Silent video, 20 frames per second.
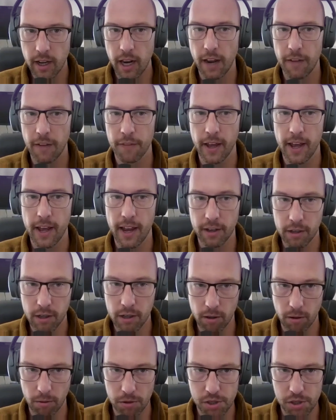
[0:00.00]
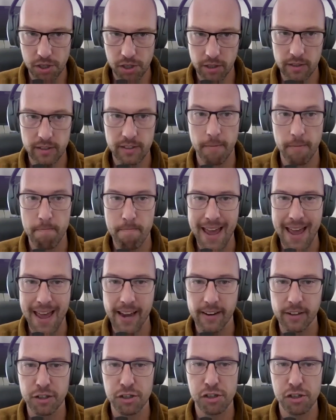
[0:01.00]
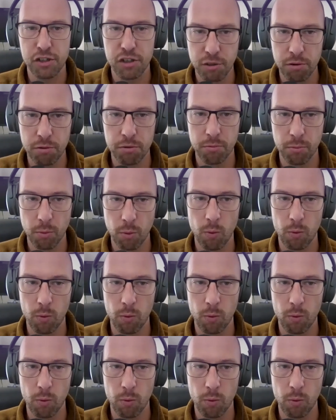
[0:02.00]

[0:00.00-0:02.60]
and the head coach to manage two